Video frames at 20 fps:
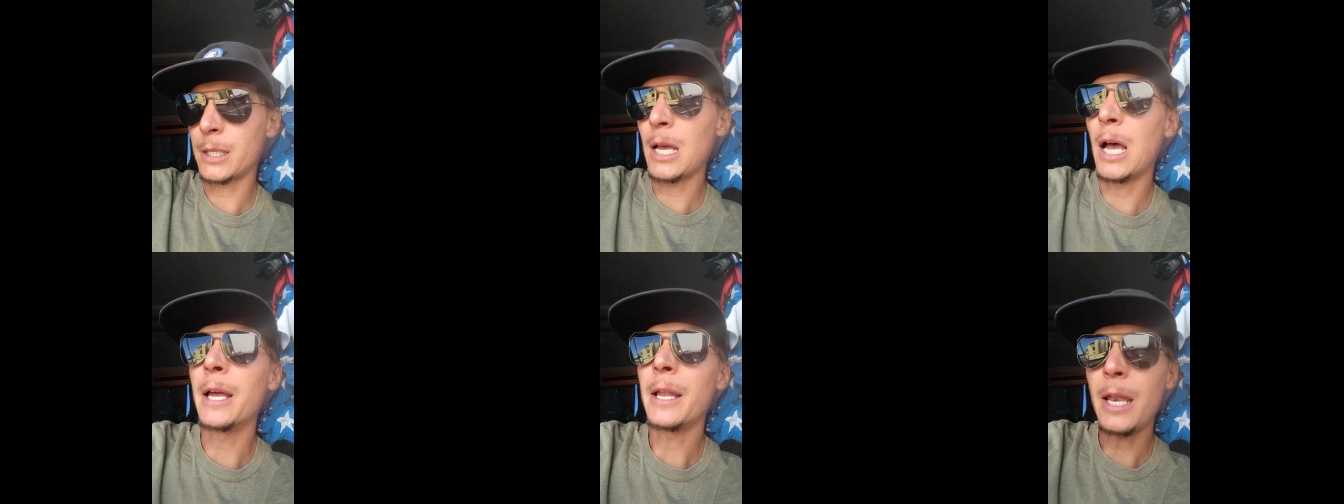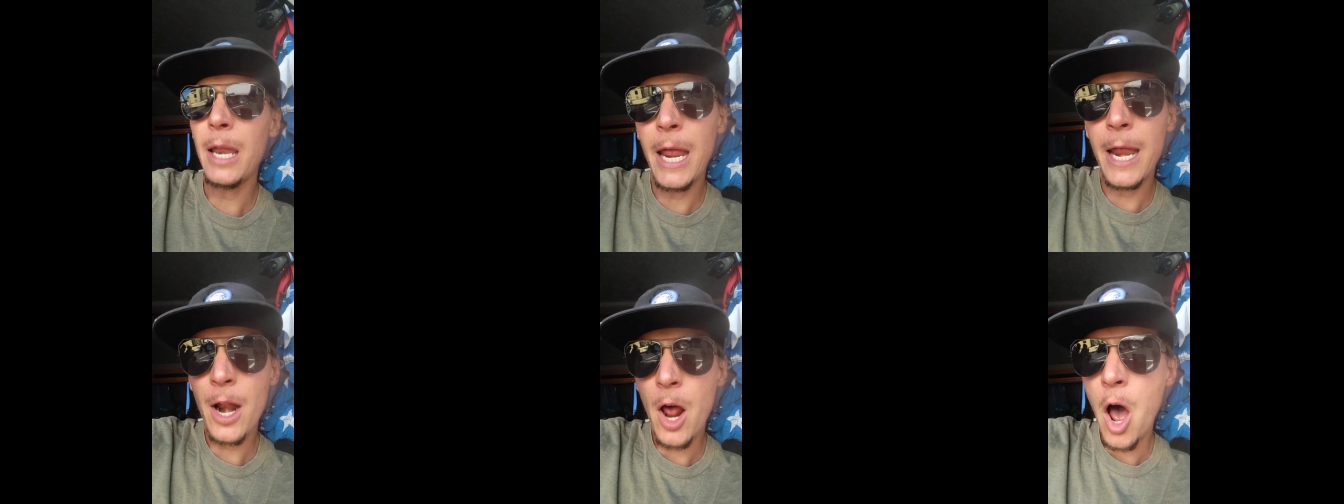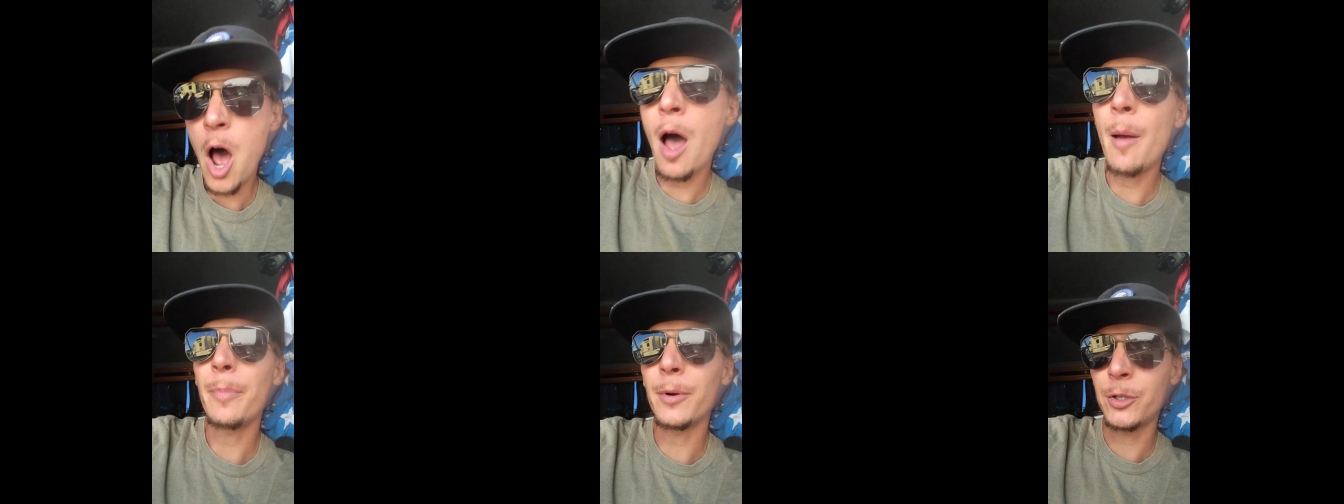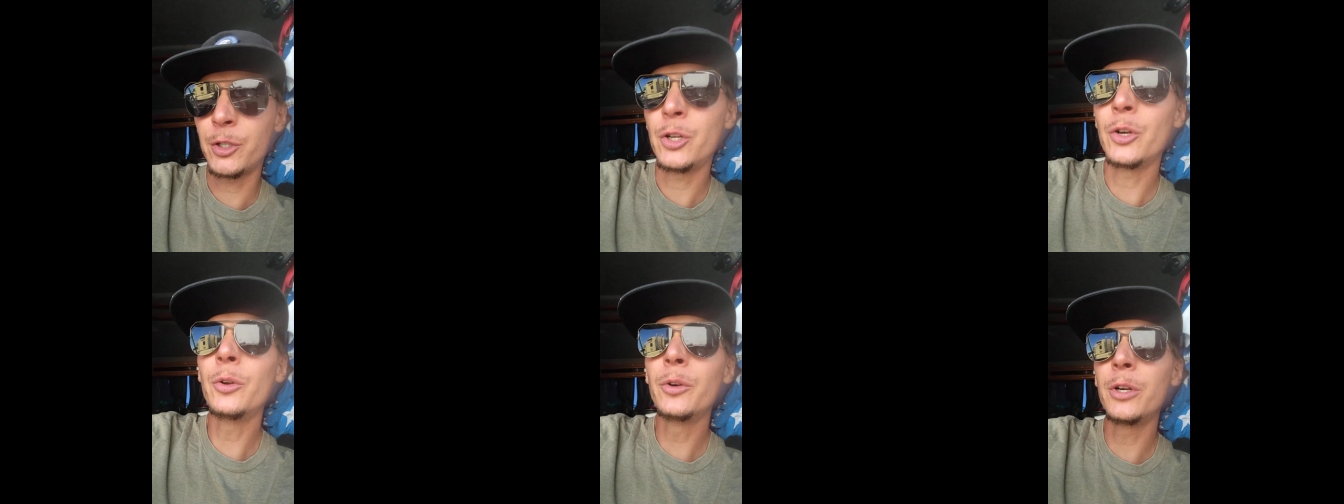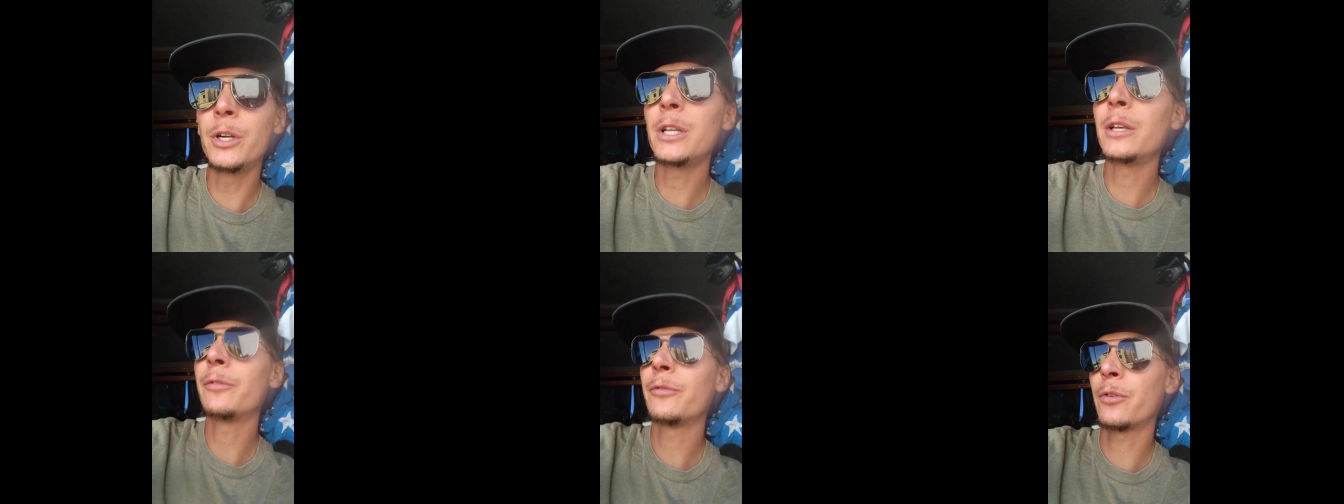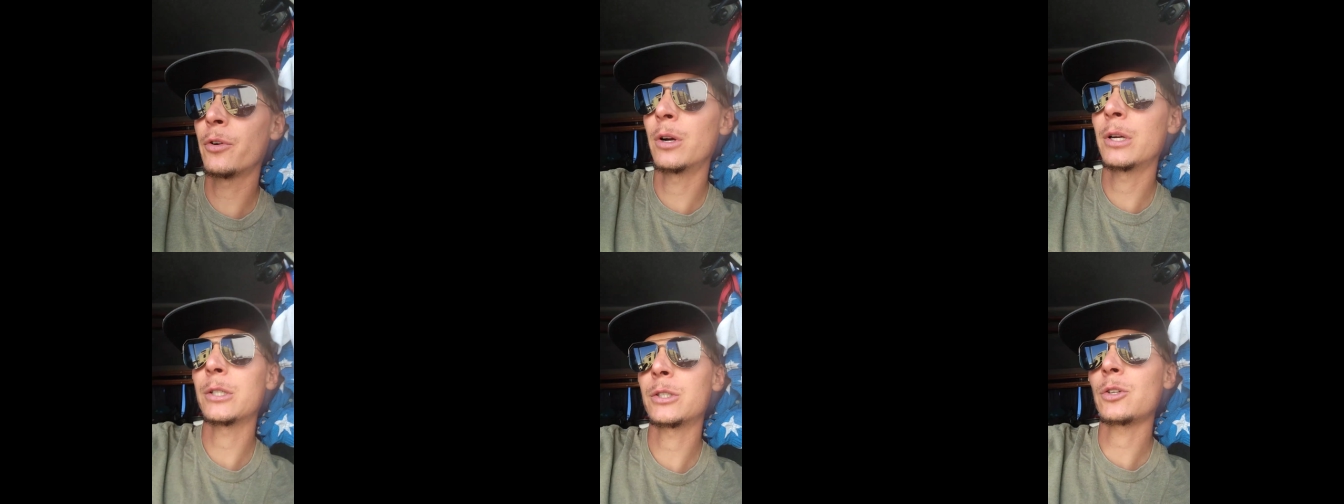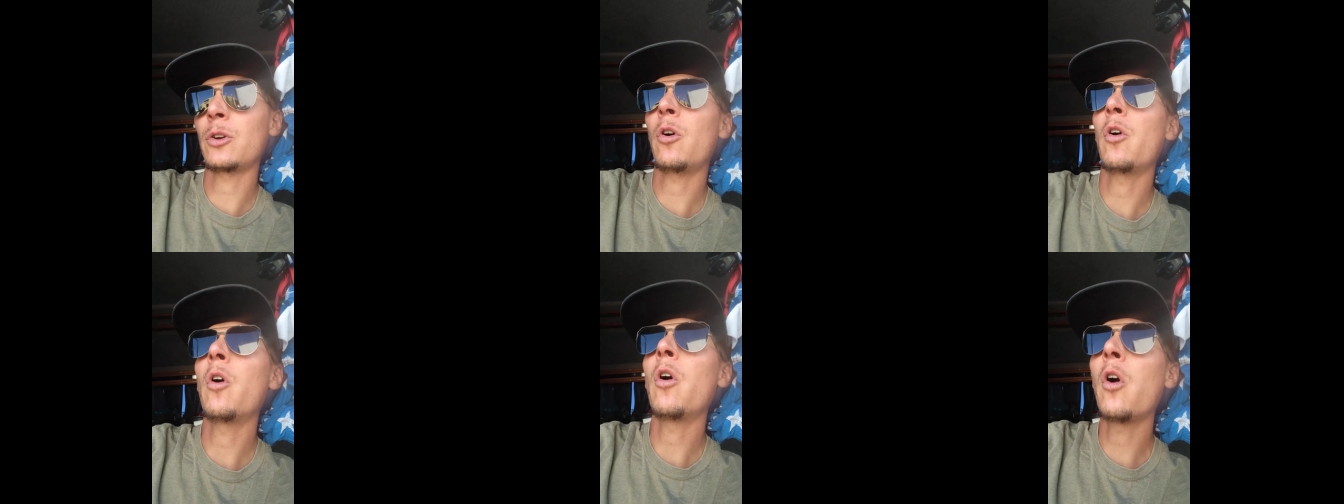an opportunity for
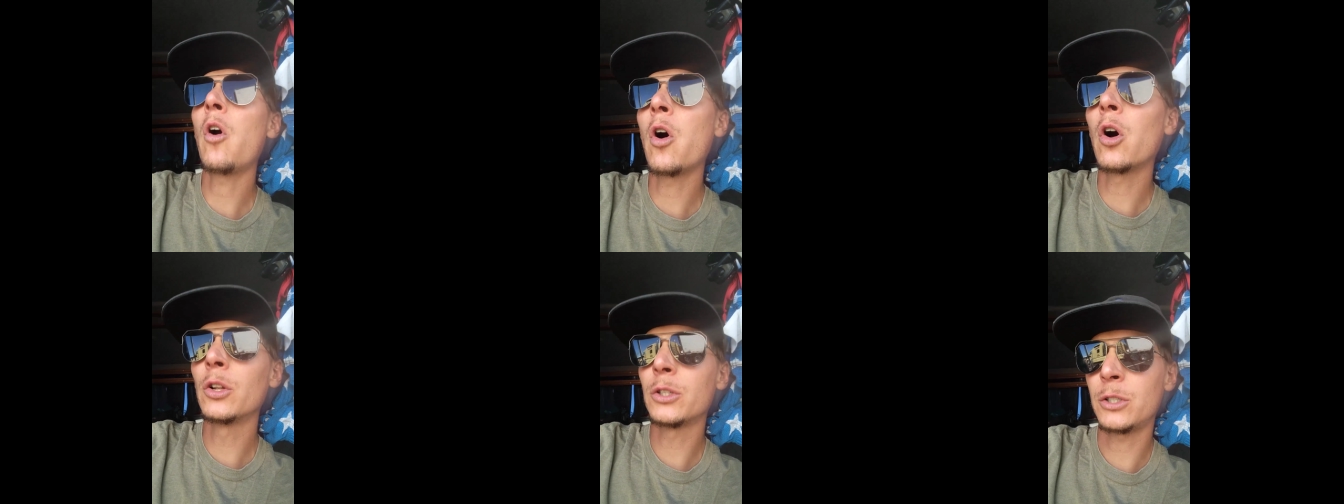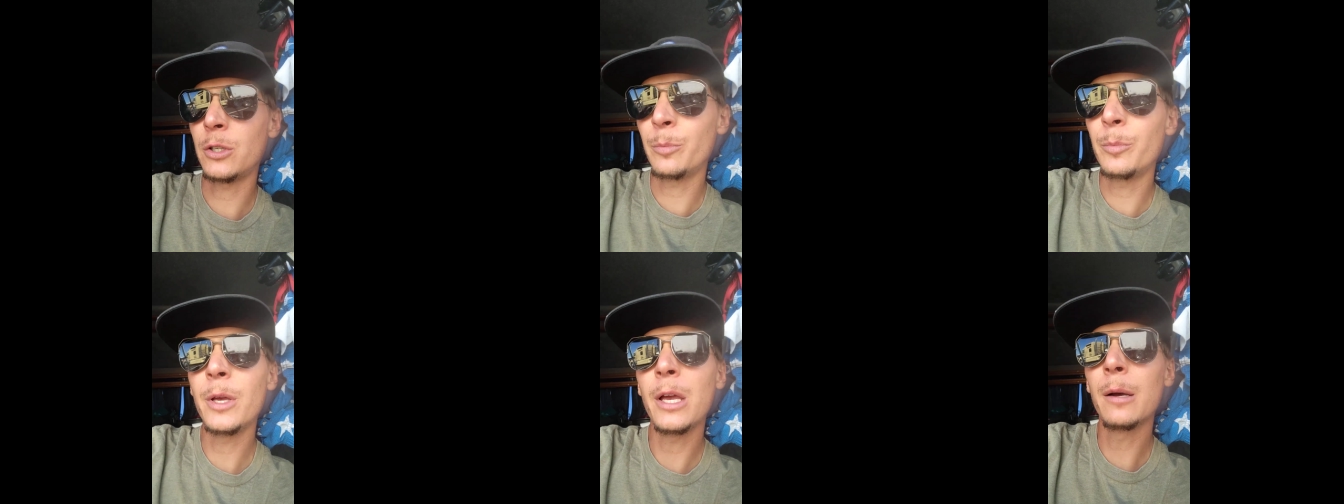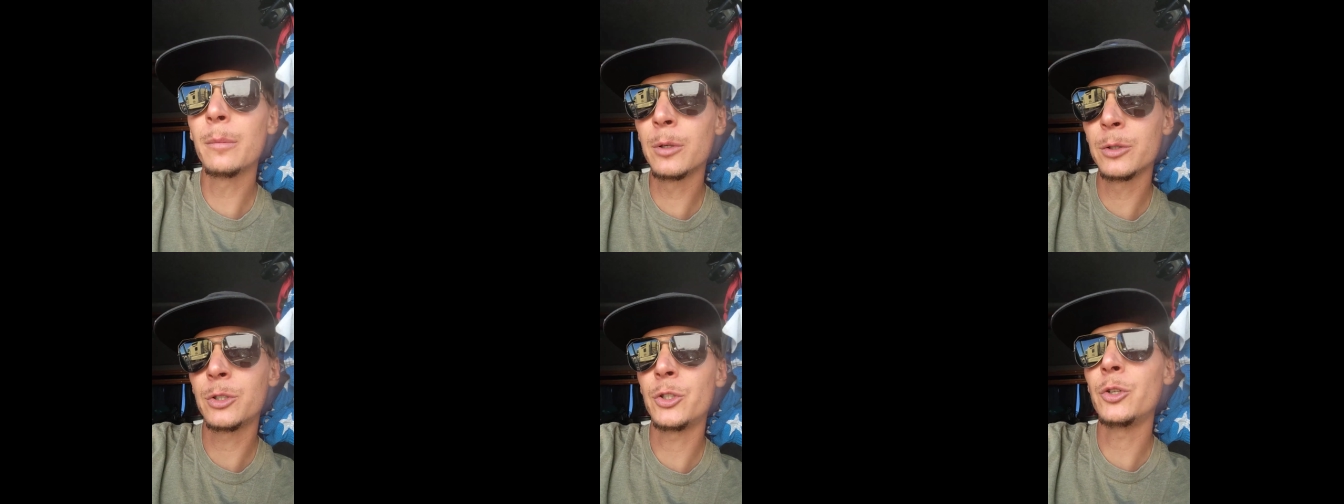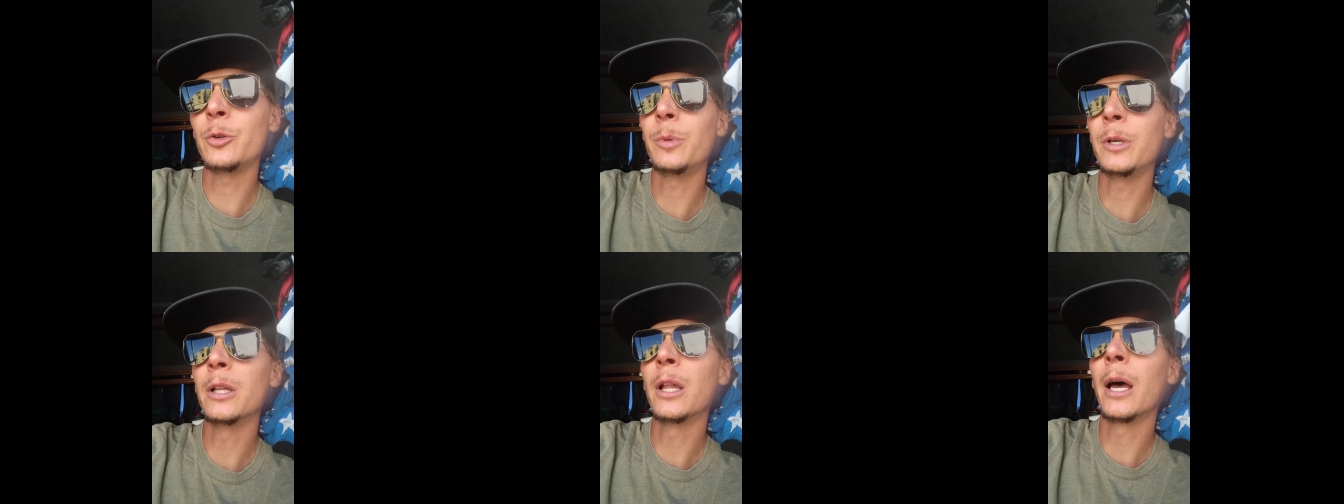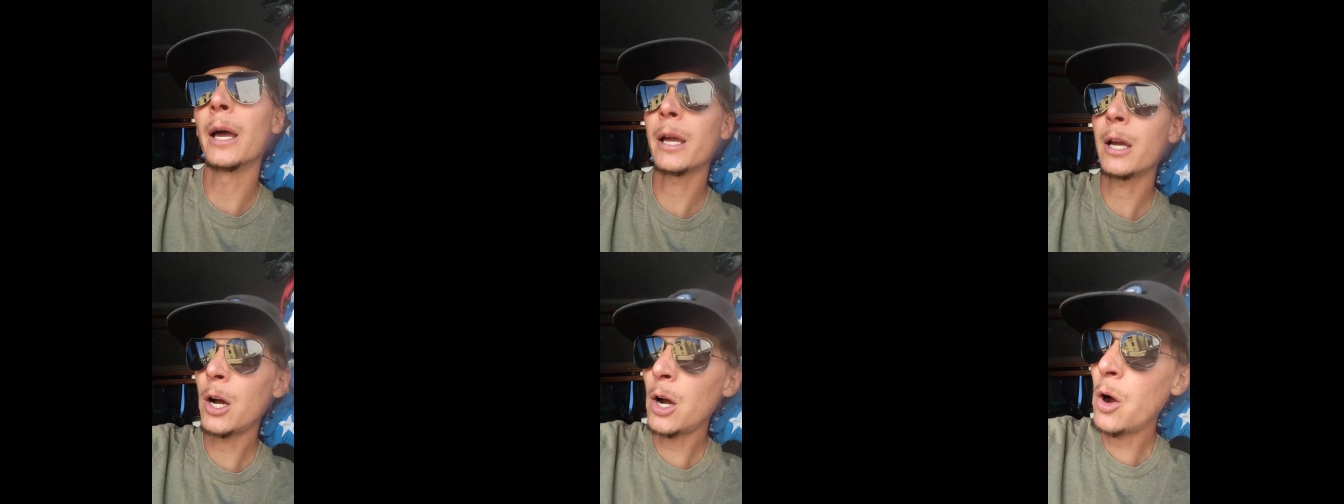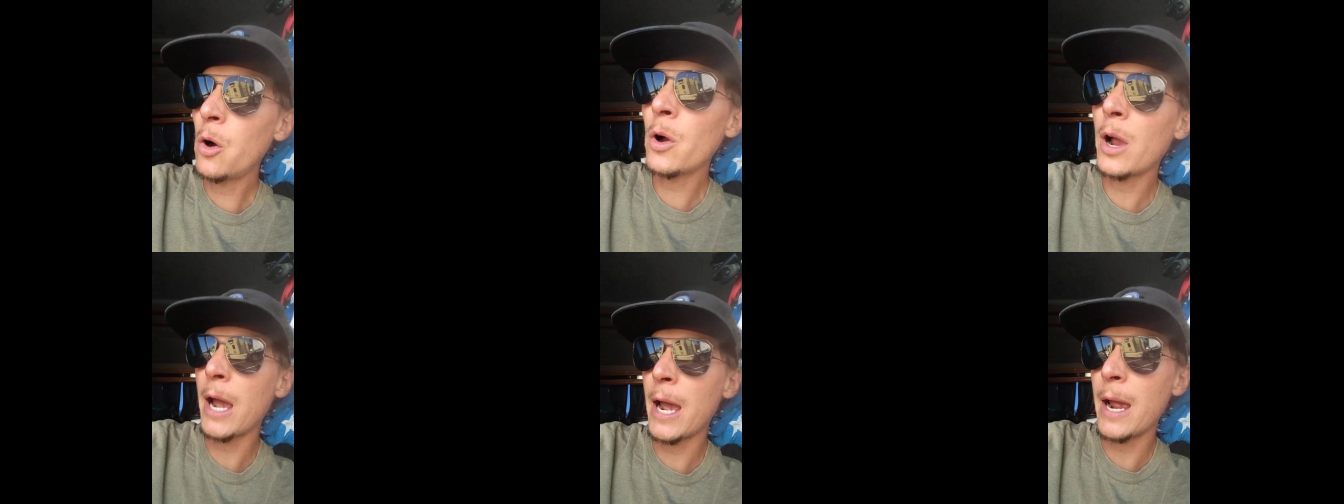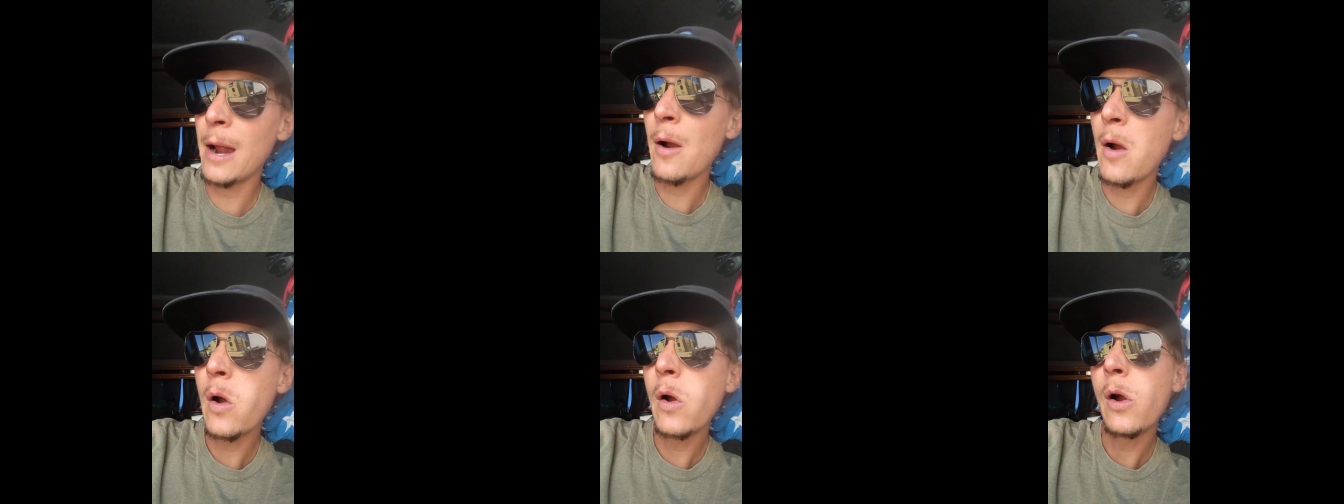us all to be able to be like,
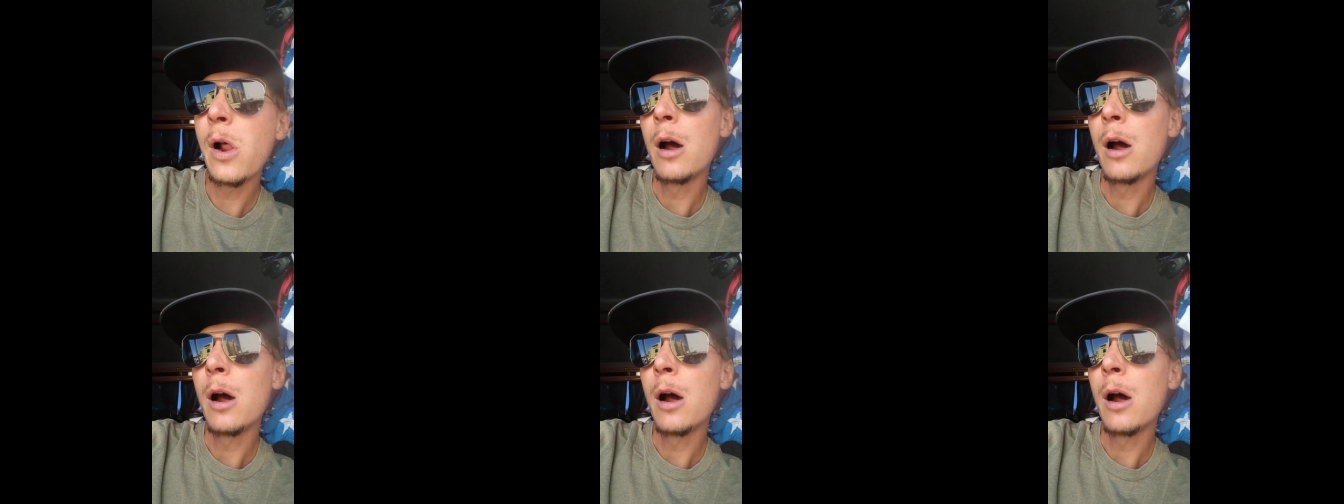okay,